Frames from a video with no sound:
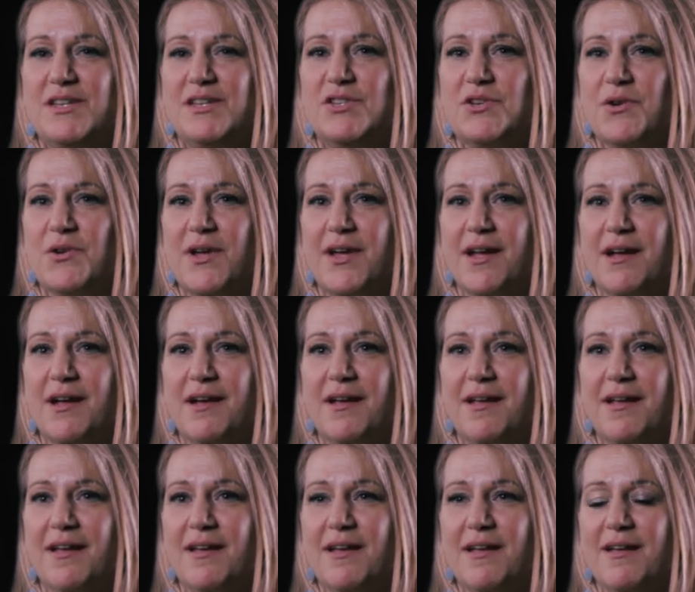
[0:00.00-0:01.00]
during
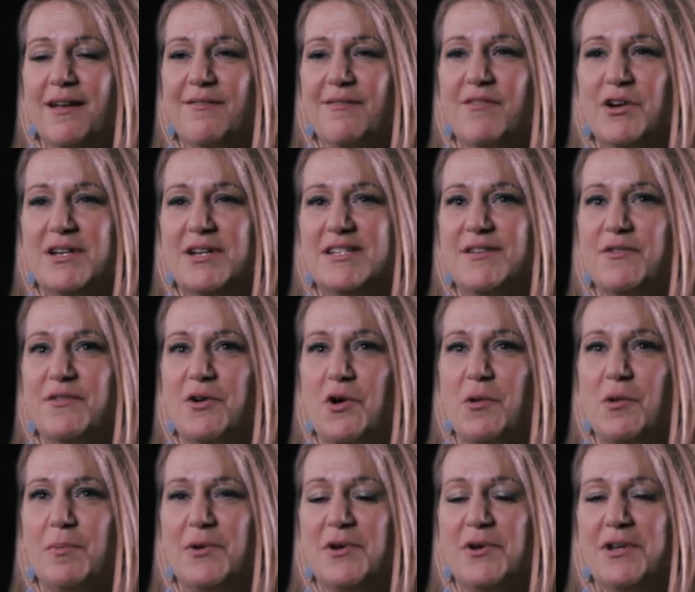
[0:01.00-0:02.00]
a very
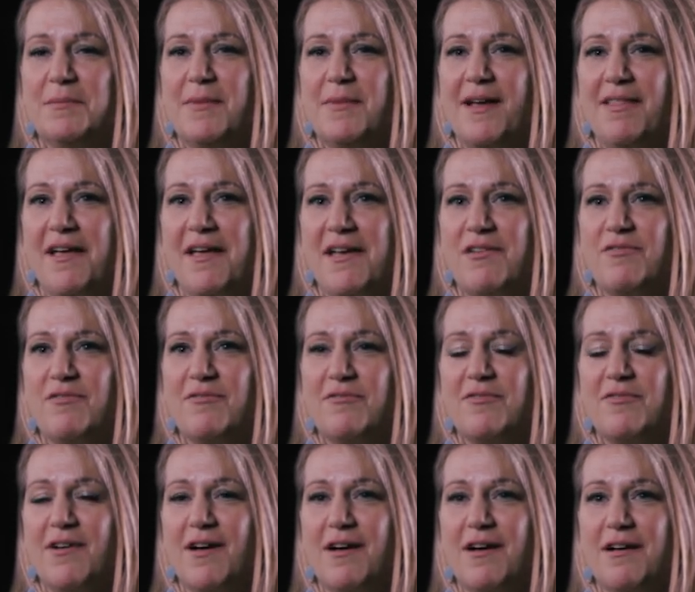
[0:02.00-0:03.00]
difficult period in my
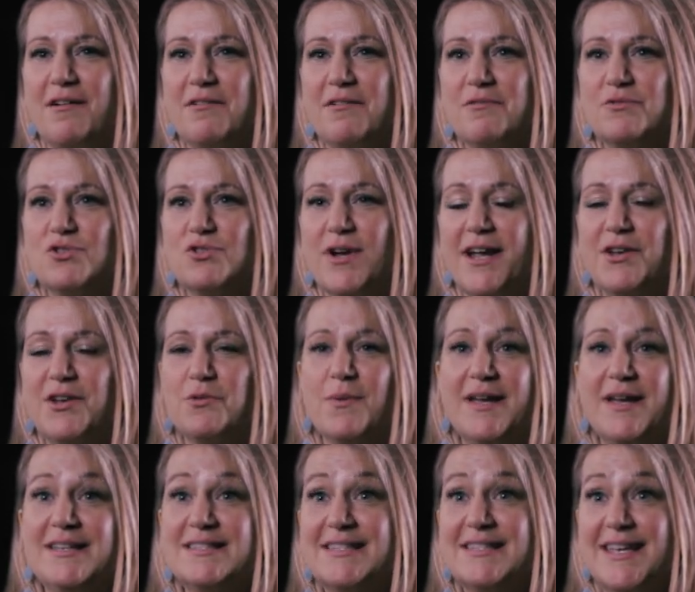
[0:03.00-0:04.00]
life, trying to
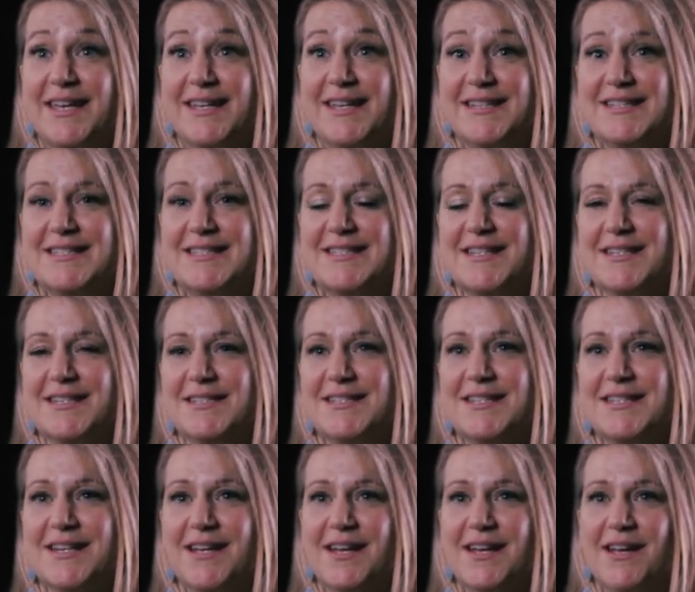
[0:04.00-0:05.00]
raise kids
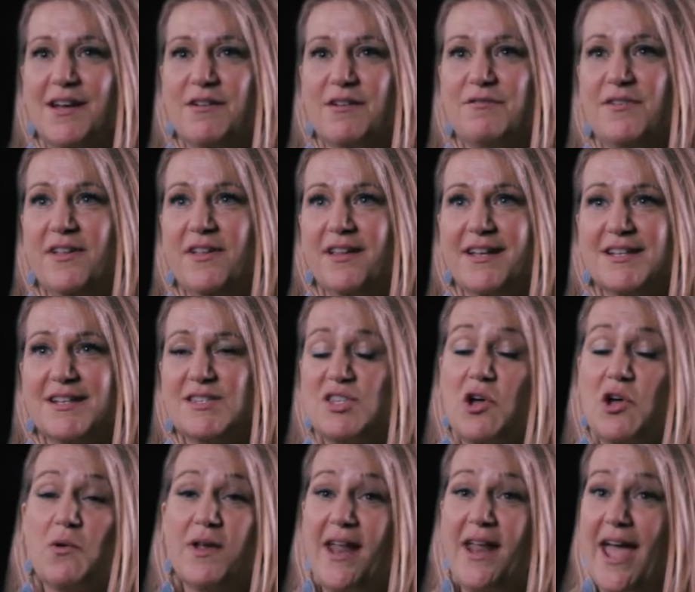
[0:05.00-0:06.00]
and feeling
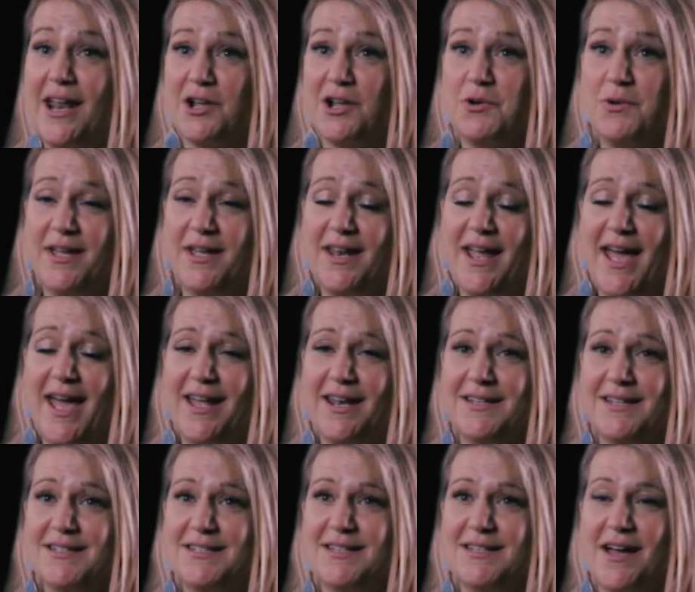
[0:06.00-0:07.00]
so inadequate at
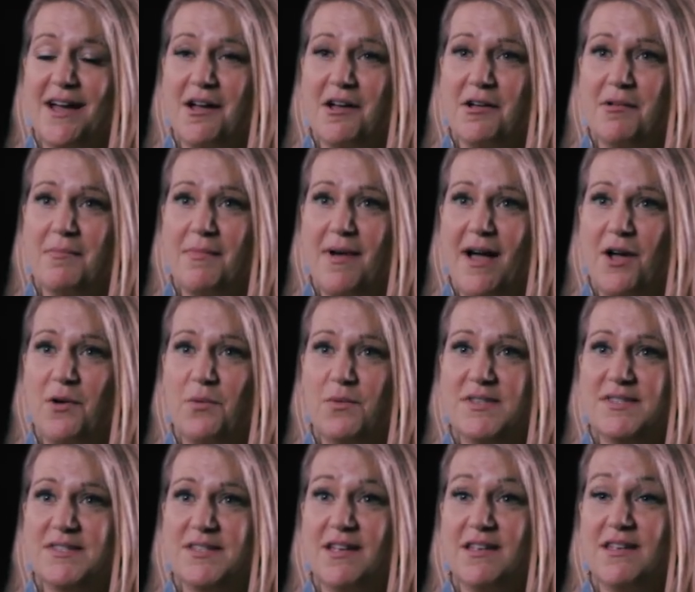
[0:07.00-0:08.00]
it. I
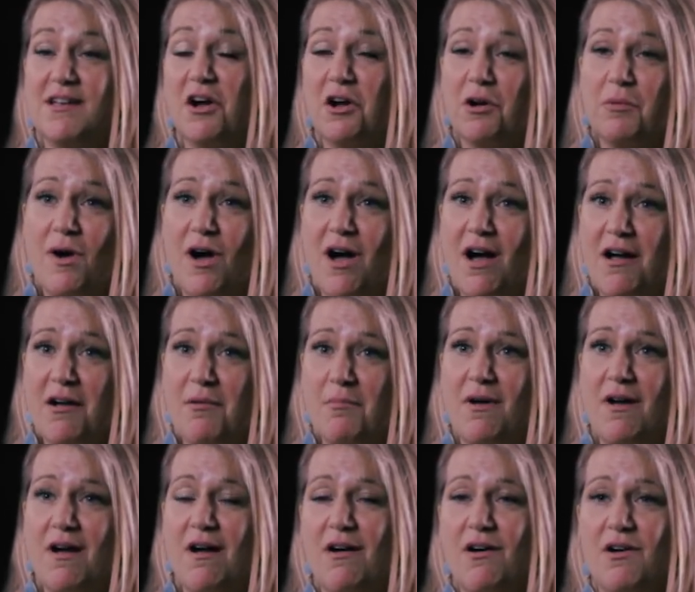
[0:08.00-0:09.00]
was a young
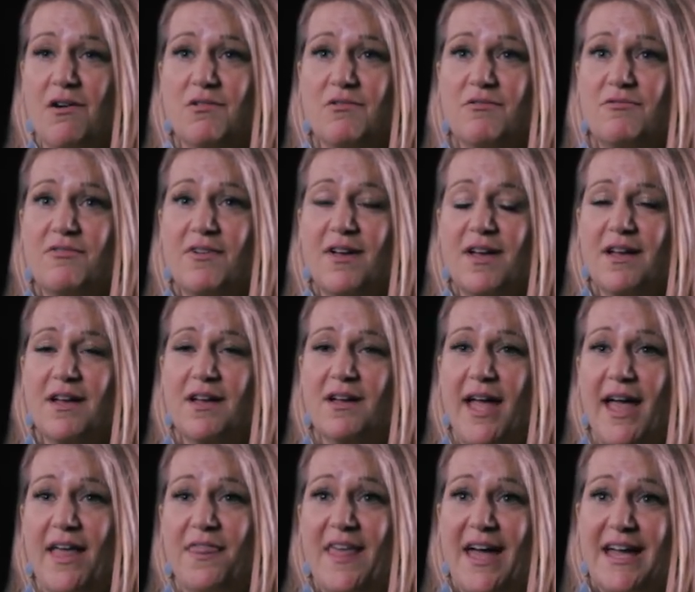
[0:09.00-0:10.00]
mom of,
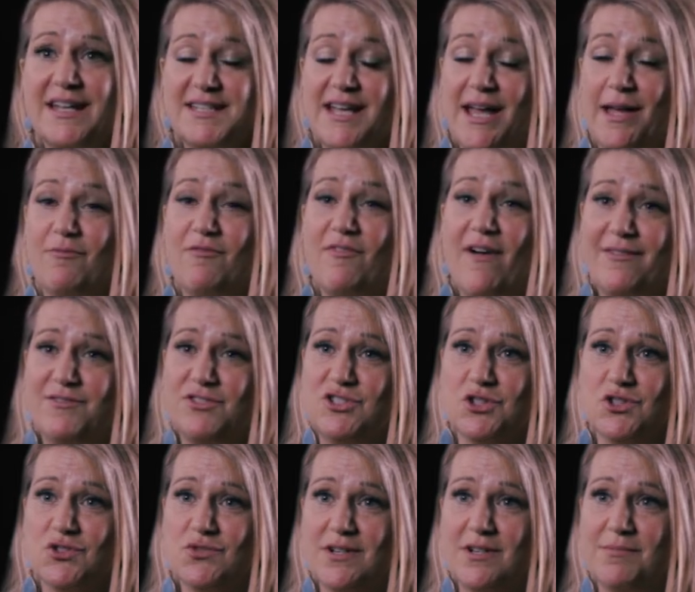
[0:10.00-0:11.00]
at that time, 5
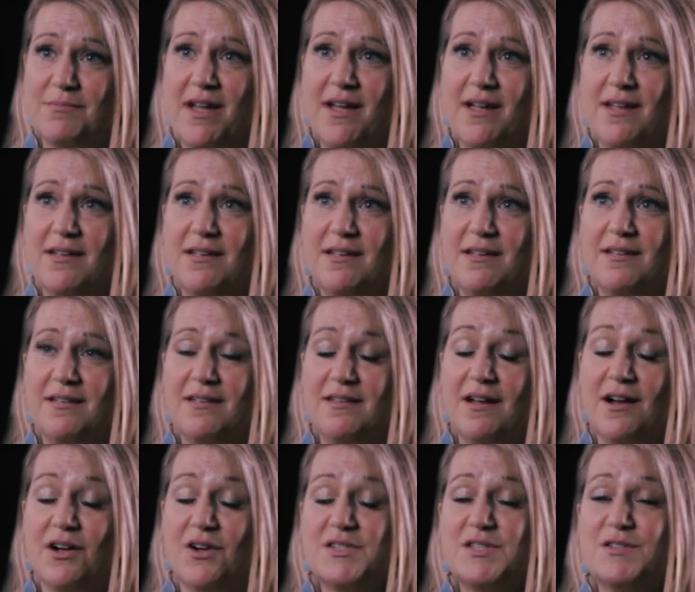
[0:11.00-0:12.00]
children. My
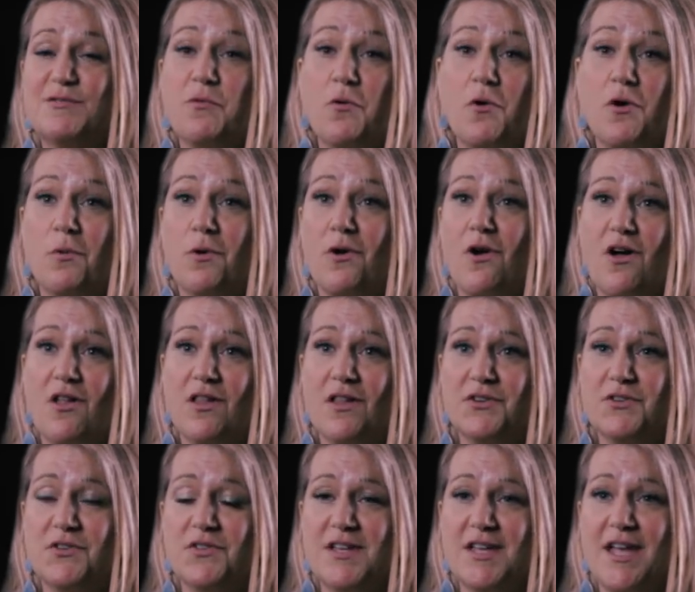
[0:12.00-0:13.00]
youngest 4 were all
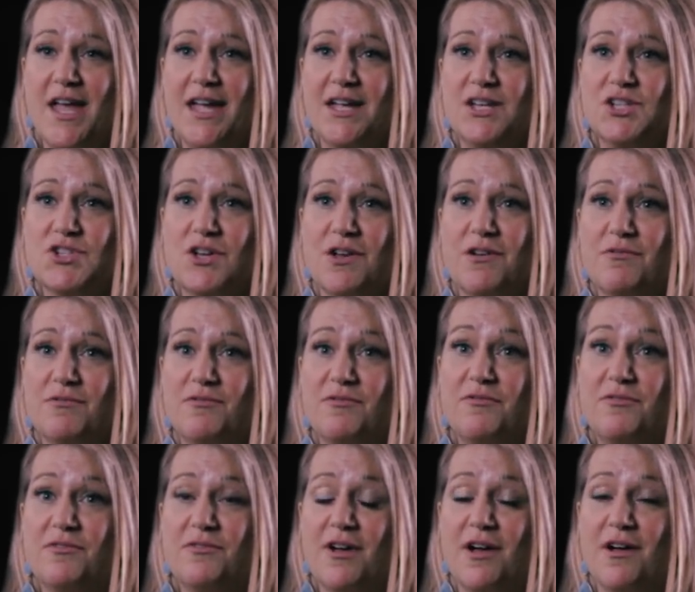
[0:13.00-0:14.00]
under the age of
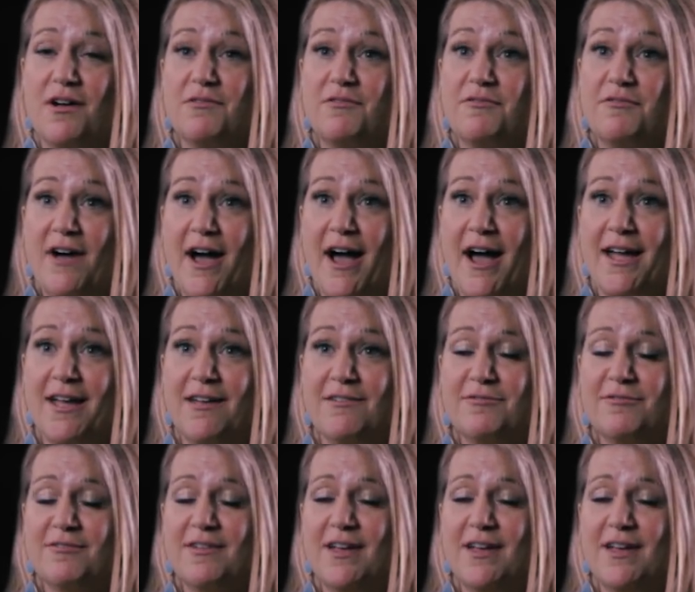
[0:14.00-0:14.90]
5.